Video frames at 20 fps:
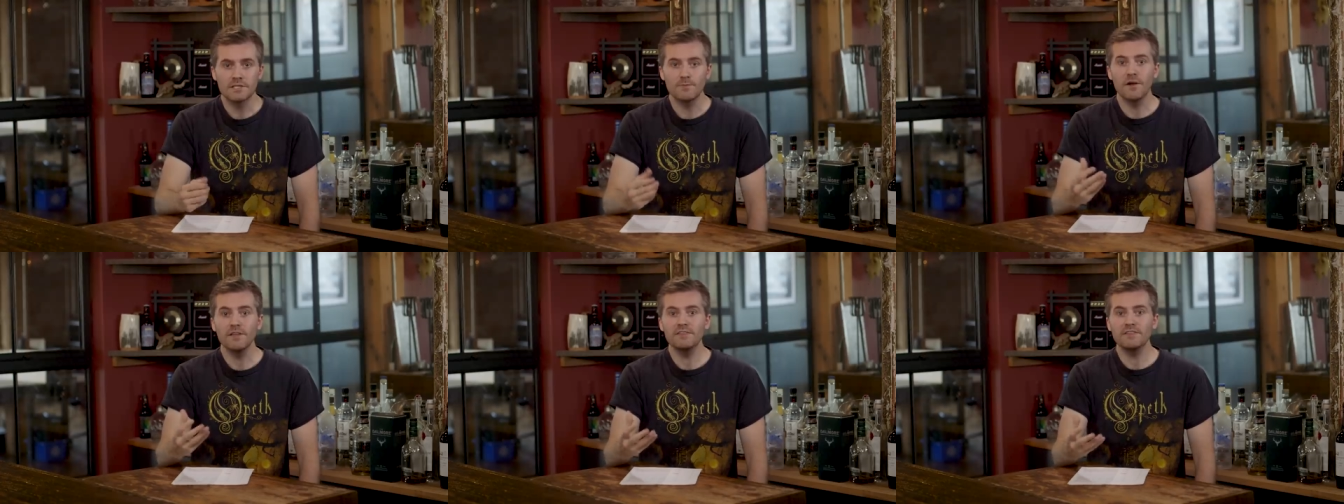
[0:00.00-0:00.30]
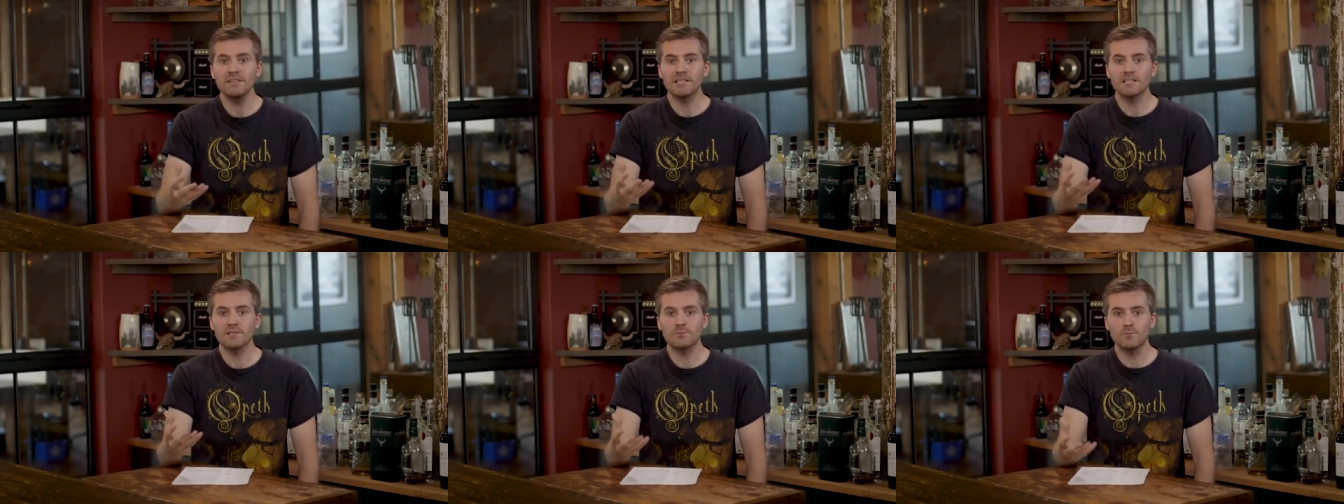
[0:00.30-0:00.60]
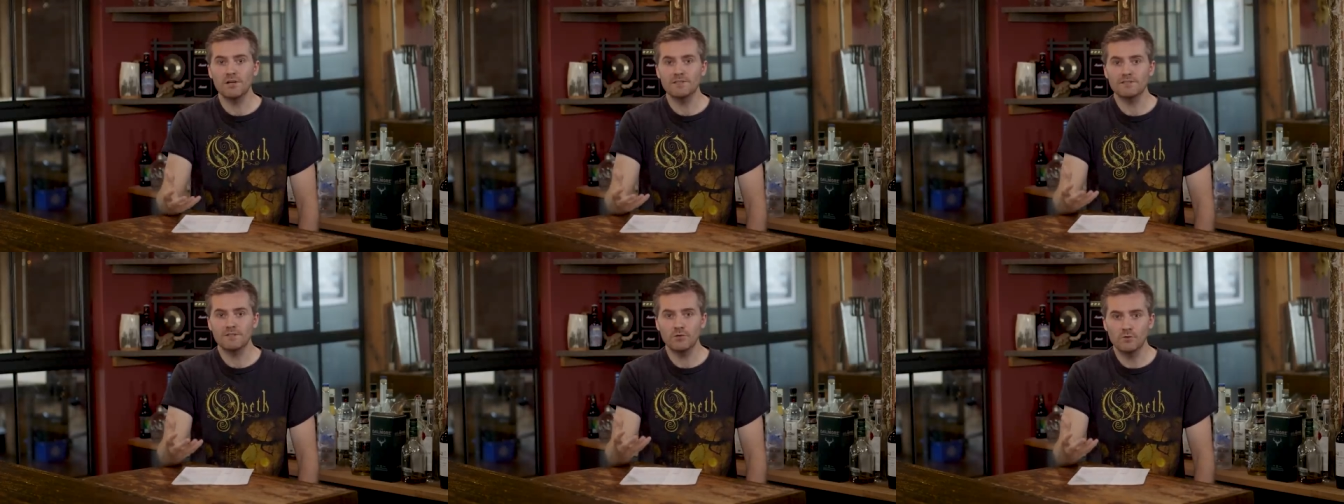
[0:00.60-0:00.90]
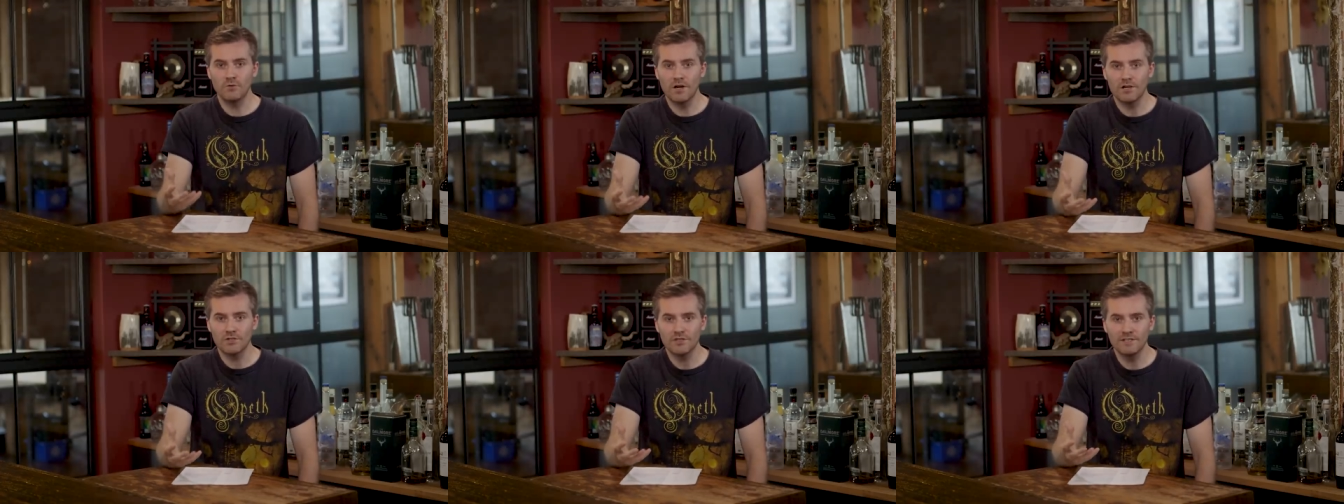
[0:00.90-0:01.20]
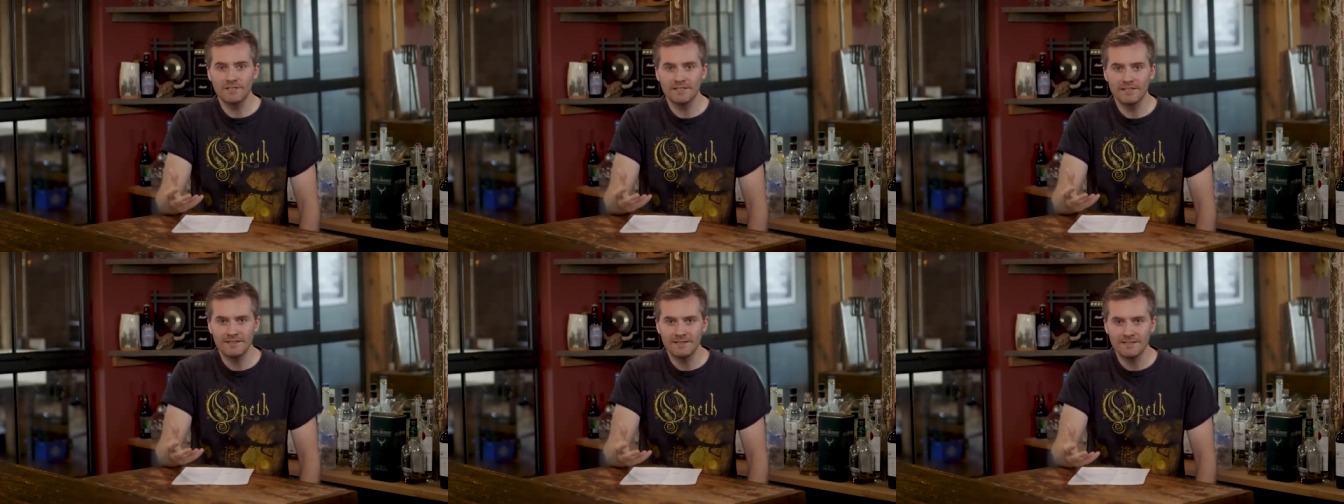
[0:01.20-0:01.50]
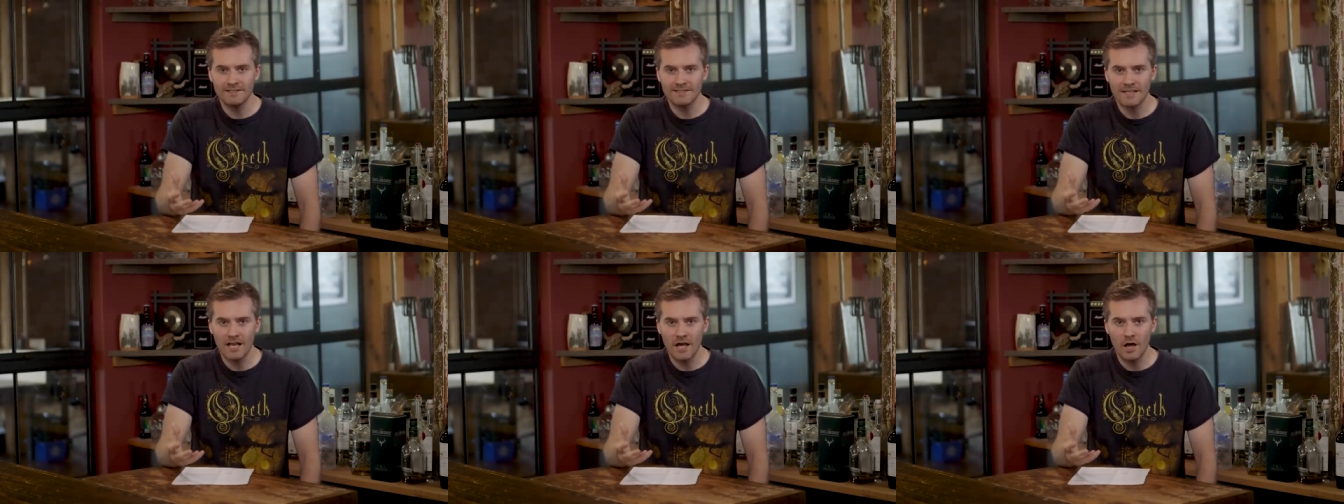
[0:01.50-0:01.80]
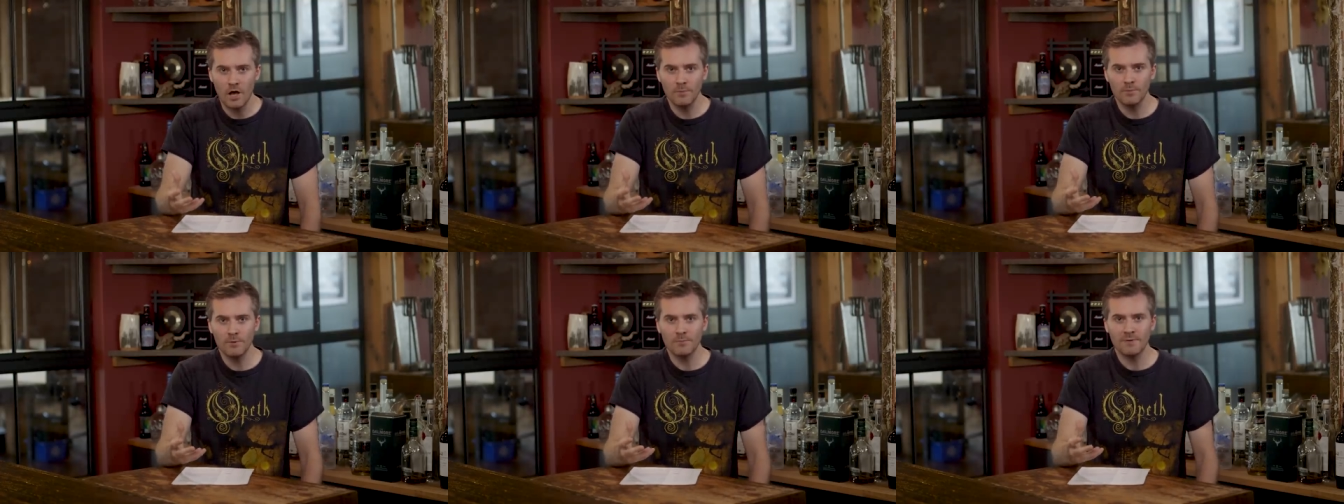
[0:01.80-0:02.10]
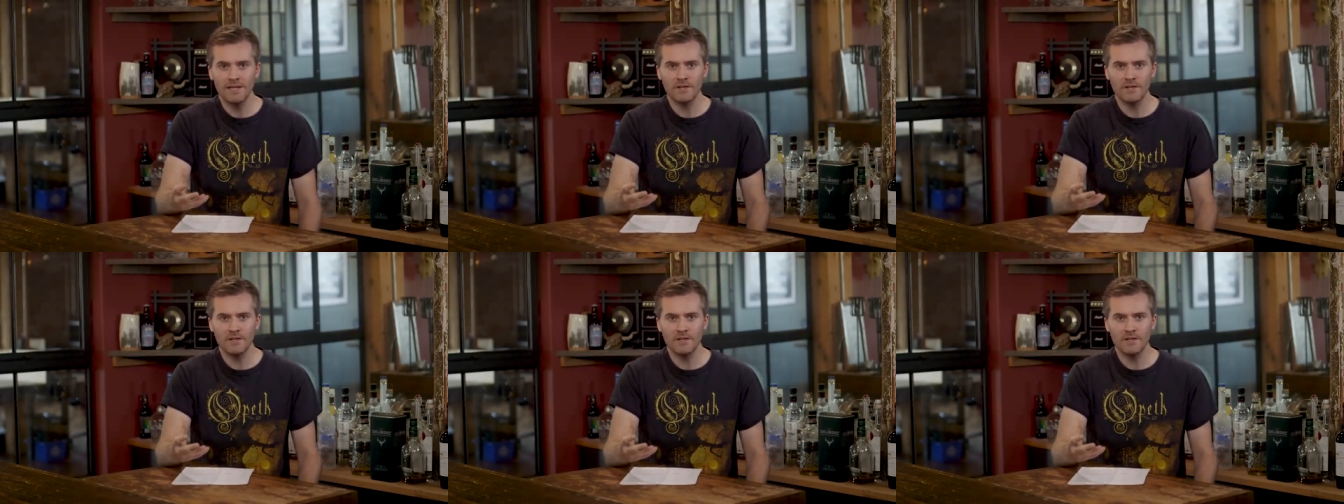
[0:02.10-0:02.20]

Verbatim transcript: Despite the expressed aggression in this album,